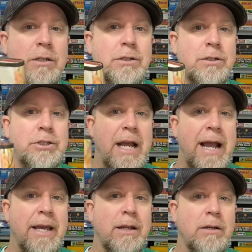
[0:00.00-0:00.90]

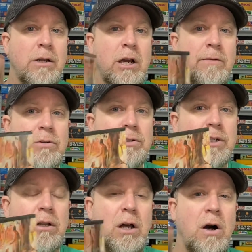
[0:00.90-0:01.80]
jacket cover
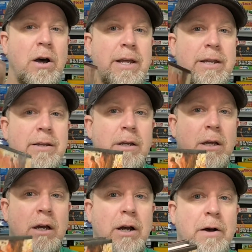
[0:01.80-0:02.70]
still on it,
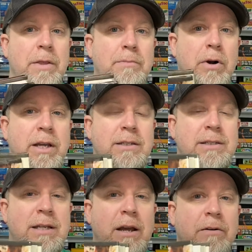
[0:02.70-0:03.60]
the book
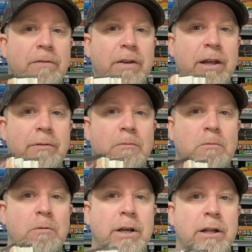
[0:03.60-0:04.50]
itself in
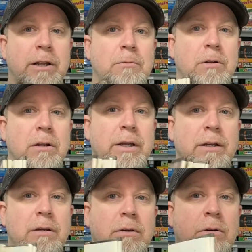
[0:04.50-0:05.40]
really,
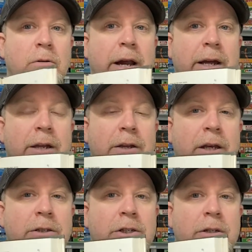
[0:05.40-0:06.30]
really great
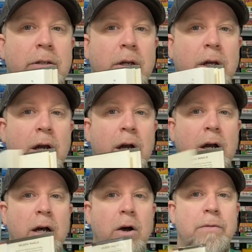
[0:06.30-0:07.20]
condition
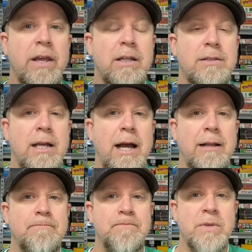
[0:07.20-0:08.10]
on the
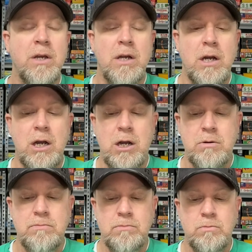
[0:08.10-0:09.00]
inside,
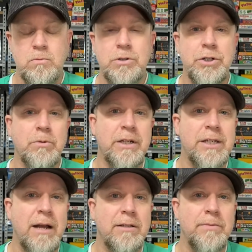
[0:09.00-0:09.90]
would you reach
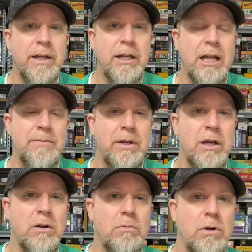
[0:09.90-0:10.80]
out to me and let me
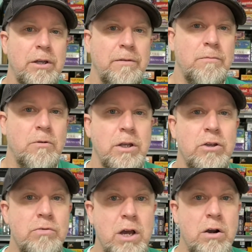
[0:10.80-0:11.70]
know what
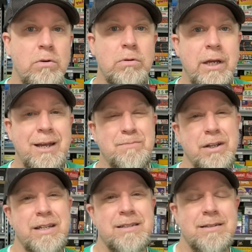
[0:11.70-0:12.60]
you know? And
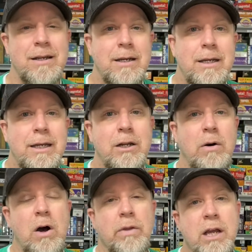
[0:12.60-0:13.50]
please,
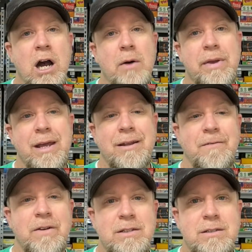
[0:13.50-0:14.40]
only comment
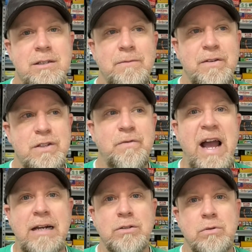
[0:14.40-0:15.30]
if it's
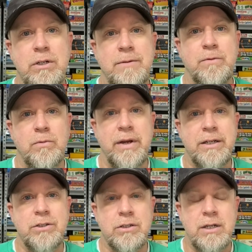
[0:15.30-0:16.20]
factual
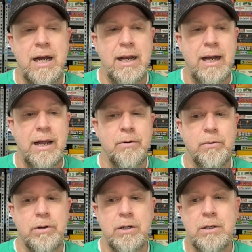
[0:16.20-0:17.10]
information. I don't
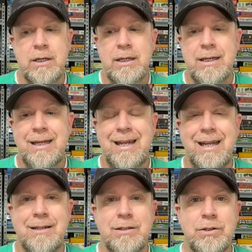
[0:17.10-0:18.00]
want to get
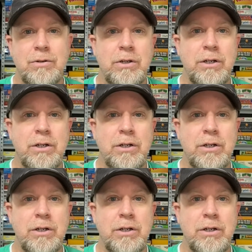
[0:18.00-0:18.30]
into,